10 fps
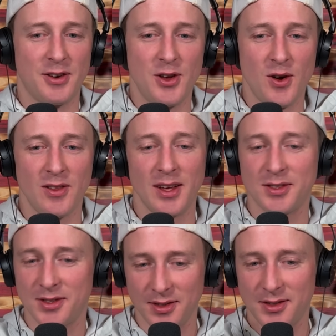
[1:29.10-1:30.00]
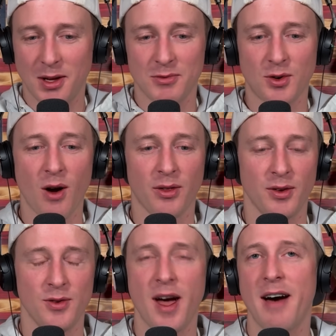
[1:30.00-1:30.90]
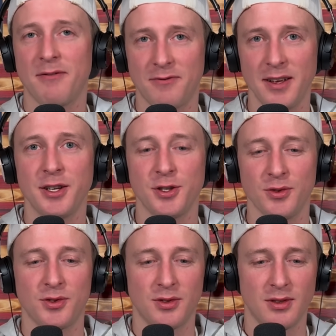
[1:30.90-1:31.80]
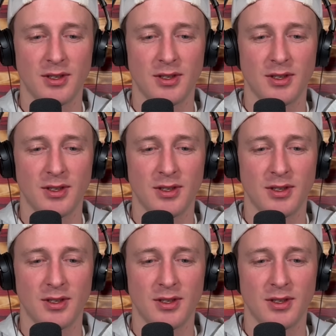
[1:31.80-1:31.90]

you're doing this, something's wrong with you. You have issues.